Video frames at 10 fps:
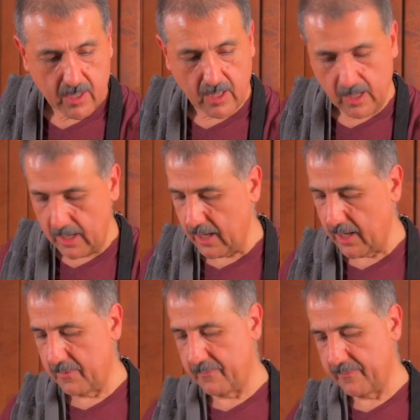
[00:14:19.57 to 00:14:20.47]

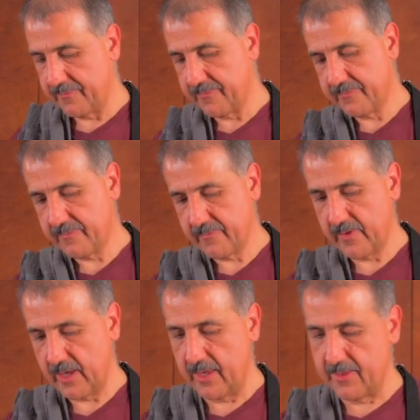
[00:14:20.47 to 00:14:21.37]

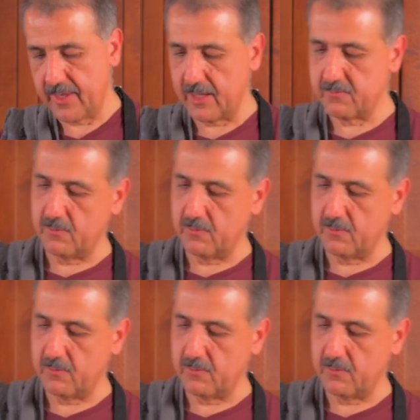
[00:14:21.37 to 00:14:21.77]
And then